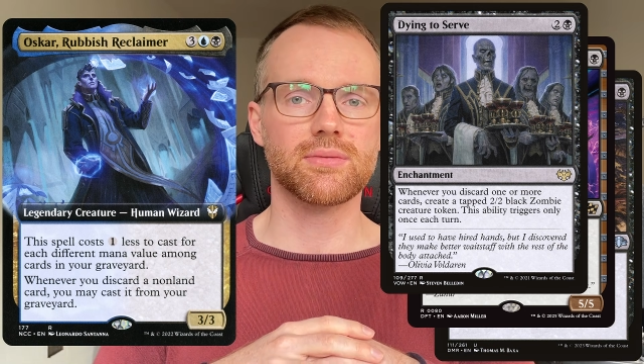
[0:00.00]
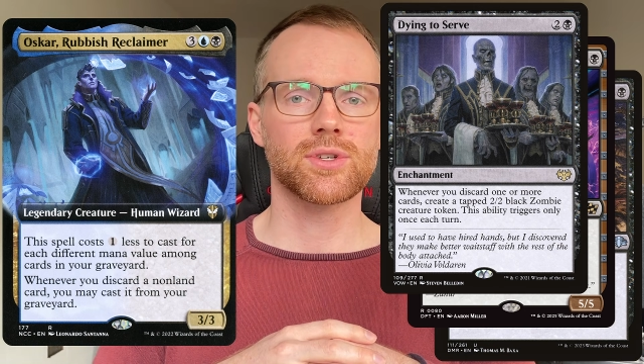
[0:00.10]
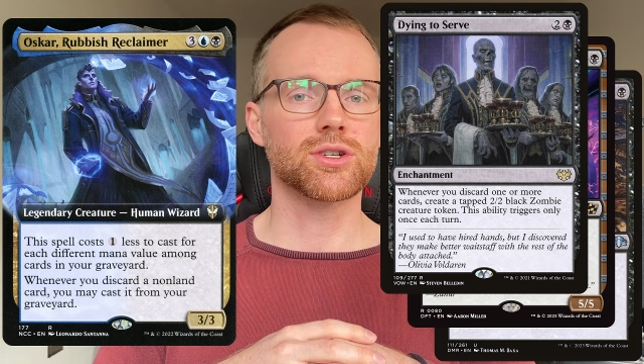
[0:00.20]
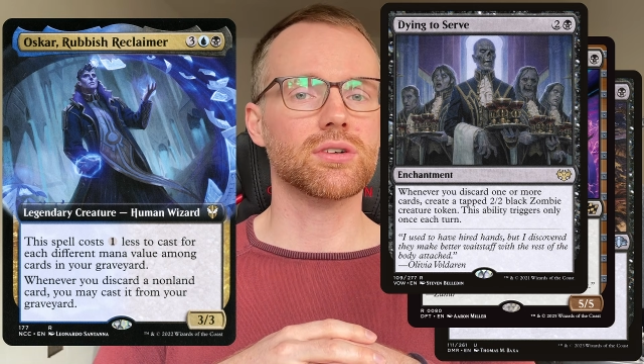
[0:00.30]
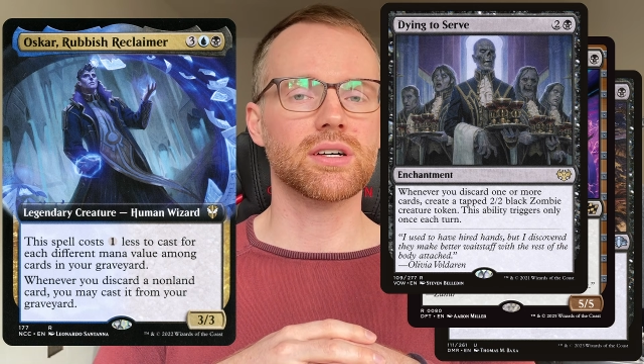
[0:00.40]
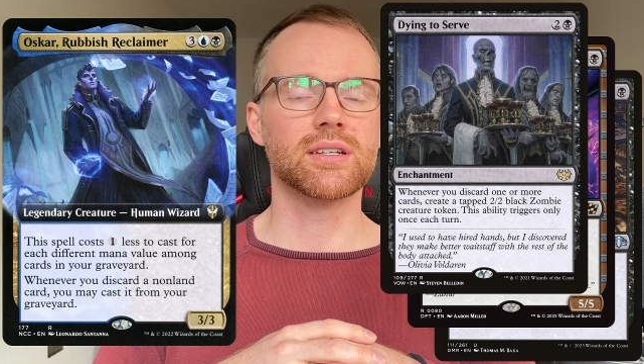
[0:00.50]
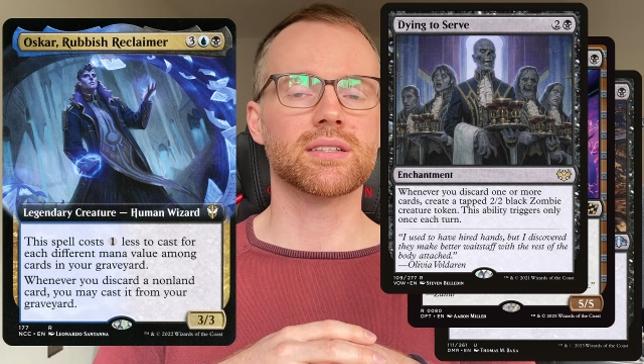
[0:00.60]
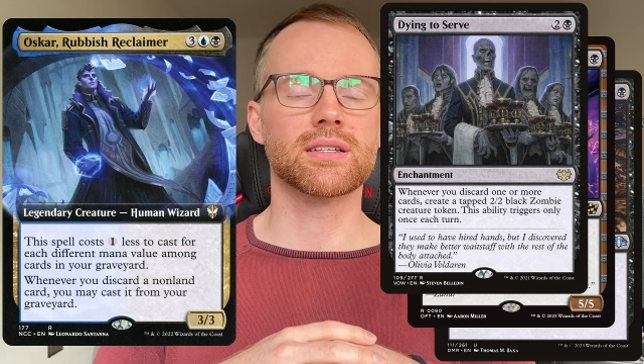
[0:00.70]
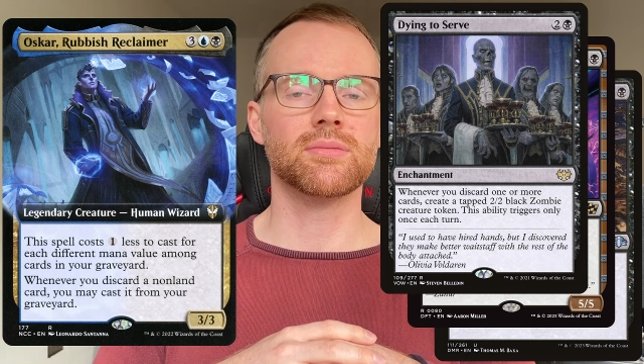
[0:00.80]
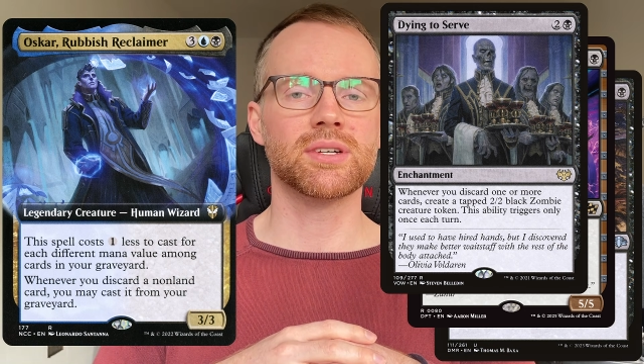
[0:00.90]
Sure, it
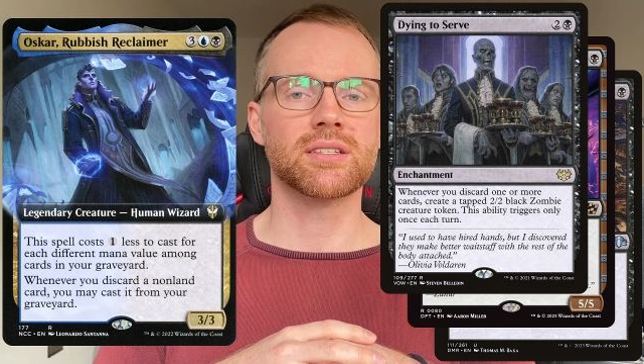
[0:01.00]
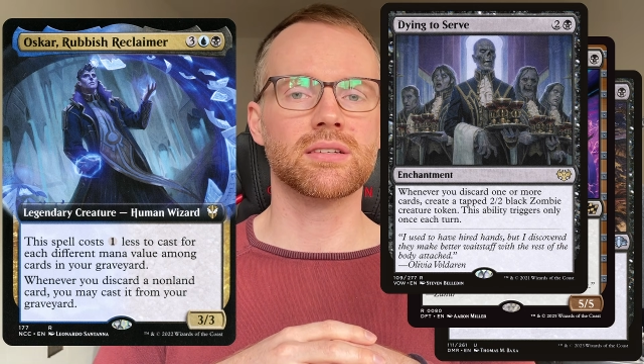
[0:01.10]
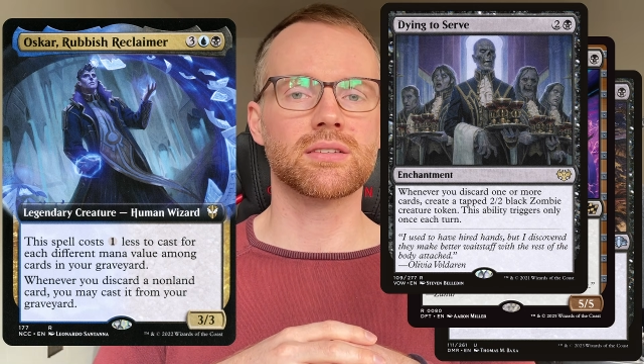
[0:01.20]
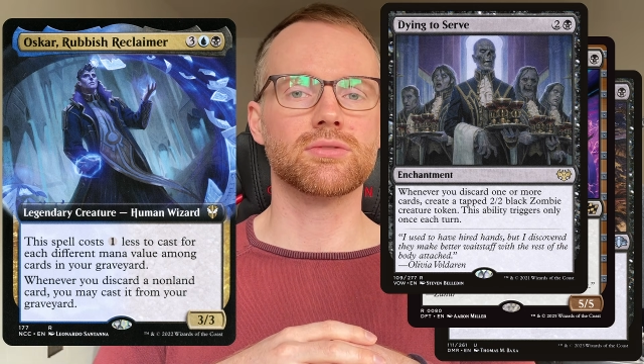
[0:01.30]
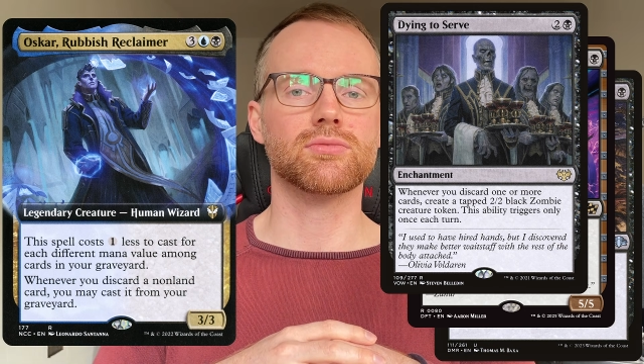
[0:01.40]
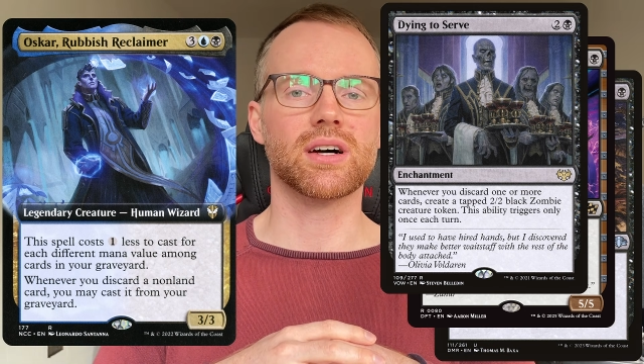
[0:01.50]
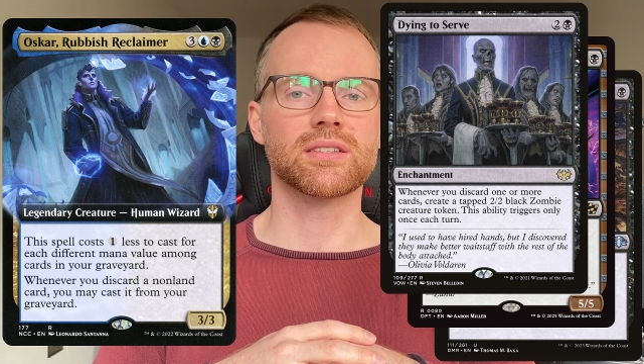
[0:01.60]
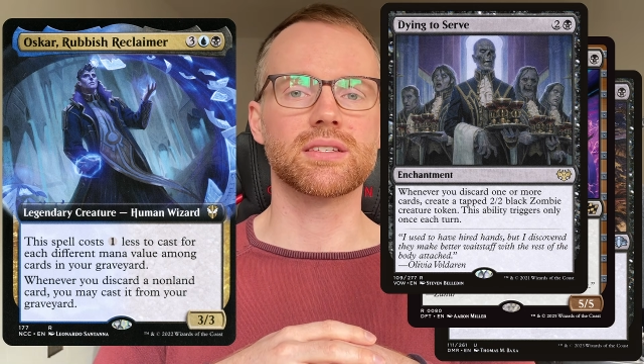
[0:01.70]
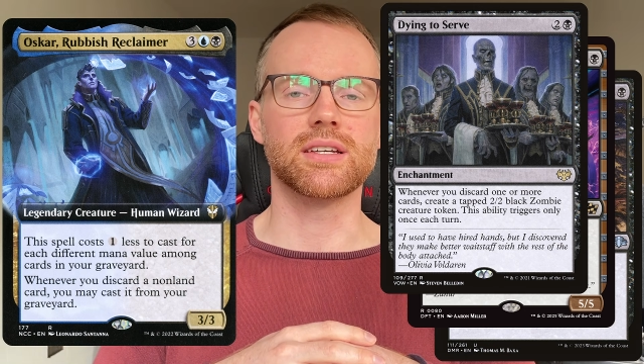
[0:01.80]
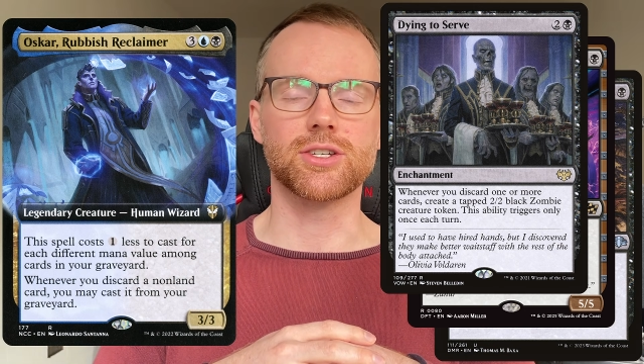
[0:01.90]
is limited to
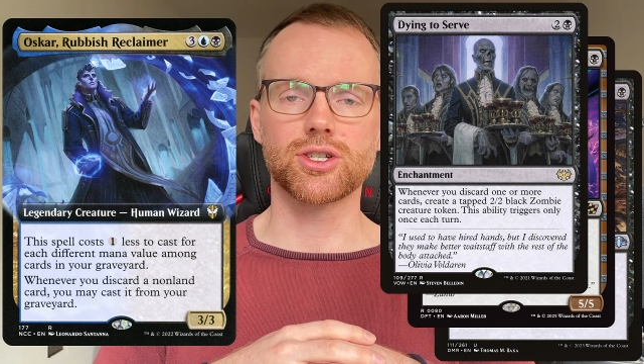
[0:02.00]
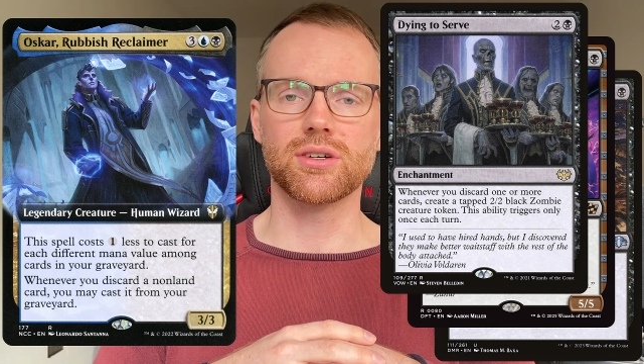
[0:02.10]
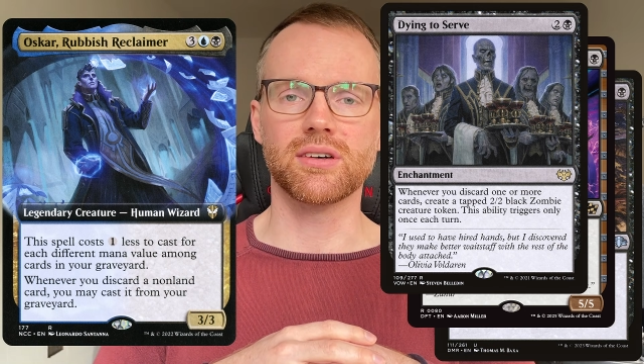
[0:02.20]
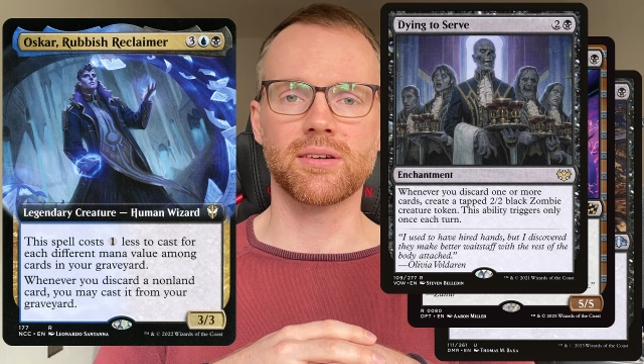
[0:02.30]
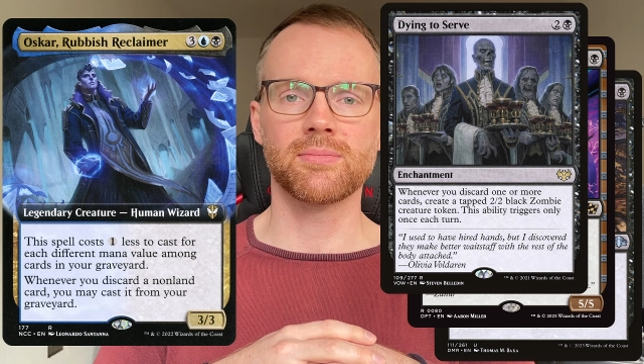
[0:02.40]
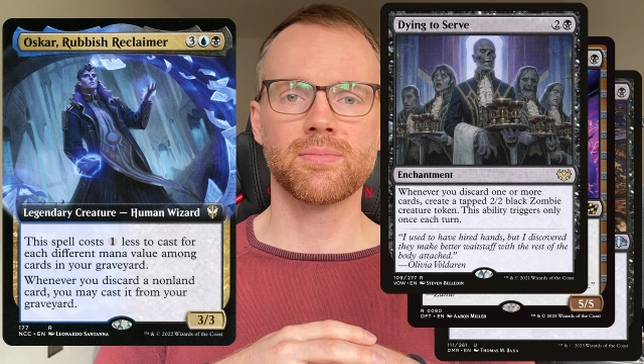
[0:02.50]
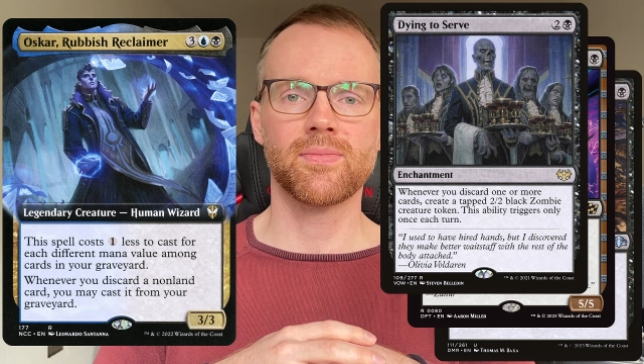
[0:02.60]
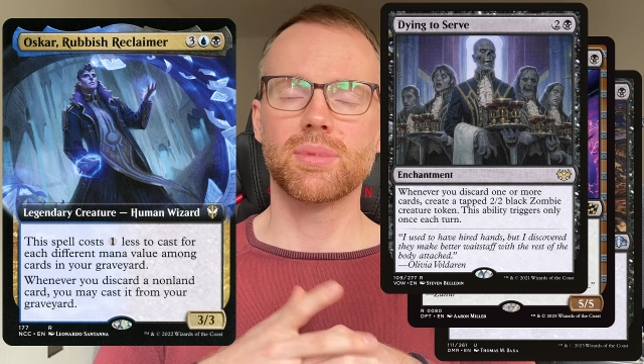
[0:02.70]
once each turn,